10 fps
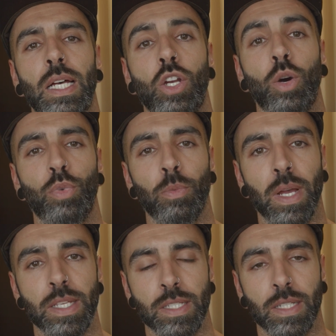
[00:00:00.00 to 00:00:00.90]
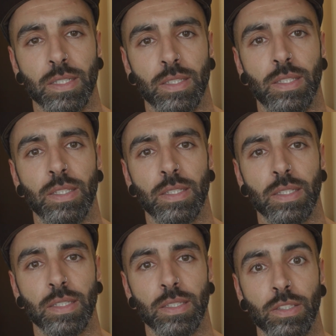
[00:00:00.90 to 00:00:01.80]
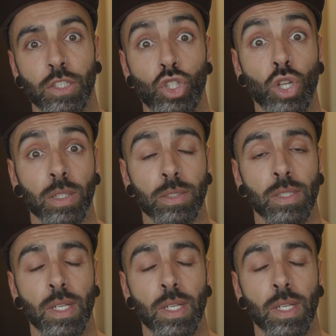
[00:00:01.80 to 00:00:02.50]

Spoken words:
compromising the shot.